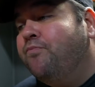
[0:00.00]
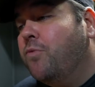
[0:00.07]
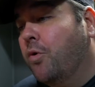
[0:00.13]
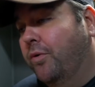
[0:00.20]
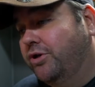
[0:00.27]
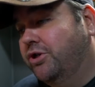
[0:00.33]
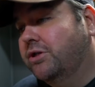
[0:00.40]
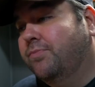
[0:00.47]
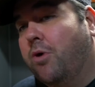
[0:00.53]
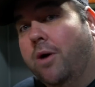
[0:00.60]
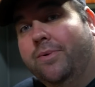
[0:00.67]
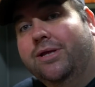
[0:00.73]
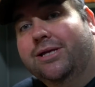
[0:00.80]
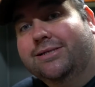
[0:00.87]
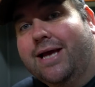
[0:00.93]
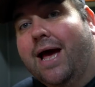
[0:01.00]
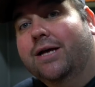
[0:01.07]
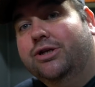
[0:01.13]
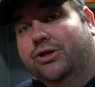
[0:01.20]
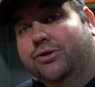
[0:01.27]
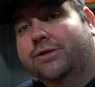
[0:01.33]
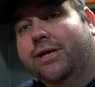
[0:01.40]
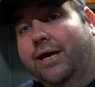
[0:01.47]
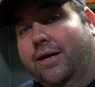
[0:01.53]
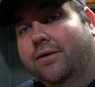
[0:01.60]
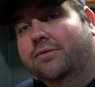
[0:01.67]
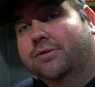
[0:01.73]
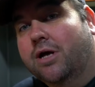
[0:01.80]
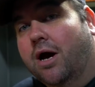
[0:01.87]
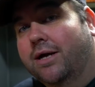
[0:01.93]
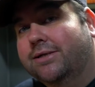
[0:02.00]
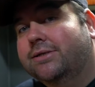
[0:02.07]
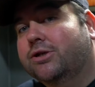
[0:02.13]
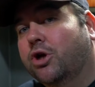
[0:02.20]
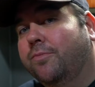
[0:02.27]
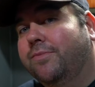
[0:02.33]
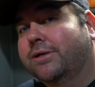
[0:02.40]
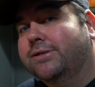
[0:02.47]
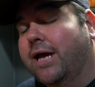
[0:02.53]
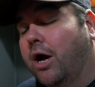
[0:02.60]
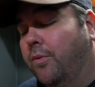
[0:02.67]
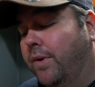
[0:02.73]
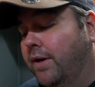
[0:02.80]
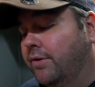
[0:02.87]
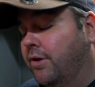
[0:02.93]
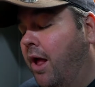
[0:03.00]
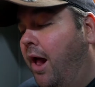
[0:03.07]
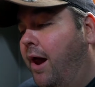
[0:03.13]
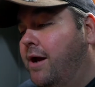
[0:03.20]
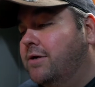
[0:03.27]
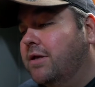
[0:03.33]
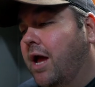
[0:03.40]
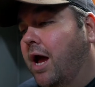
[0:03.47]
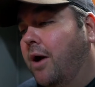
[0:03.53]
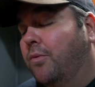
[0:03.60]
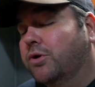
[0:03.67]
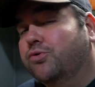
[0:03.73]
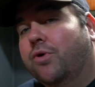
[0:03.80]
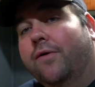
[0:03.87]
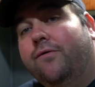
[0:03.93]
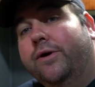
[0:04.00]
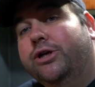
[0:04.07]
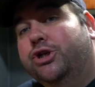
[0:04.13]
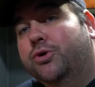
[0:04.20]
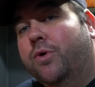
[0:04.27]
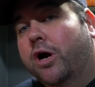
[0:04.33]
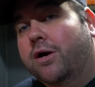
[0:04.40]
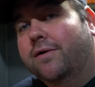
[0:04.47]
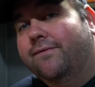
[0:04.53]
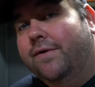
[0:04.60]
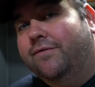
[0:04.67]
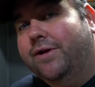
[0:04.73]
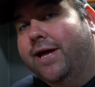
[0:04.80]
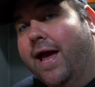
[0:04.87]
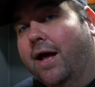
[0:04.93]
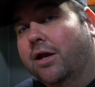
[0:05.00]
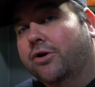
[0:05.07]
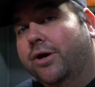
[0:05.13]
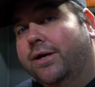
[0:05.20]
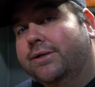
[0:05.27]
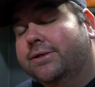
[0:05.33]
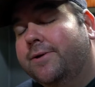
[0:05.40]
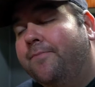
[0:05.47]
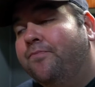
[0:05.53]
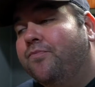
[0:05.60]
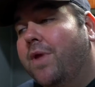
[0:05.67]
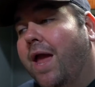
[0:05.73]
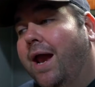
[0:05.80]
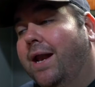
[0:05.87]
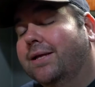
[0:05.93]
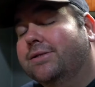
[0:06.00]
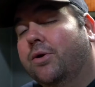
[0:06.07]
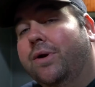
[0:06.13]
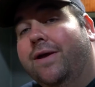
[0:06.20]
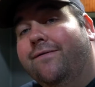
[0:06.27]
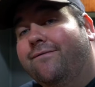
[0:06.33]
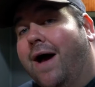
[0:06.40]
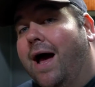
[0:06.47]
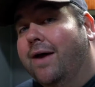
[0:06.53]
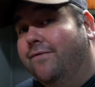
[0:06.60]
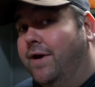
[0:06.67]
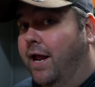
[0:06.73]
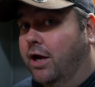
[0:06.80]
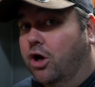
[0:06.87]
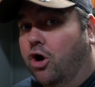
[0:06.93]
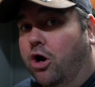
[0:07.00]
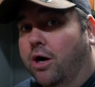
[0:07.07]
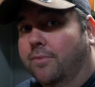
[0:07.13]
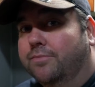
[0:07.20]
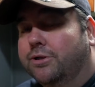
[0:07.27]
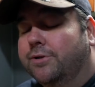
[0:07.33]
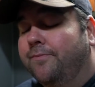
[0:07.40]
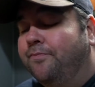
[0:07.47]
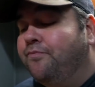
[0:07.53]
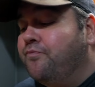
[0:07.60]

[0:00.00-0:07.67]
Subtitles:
which is probably the size you've seen Don scoop this out with, was roughly 250 calories, and it's only 5 net carbs.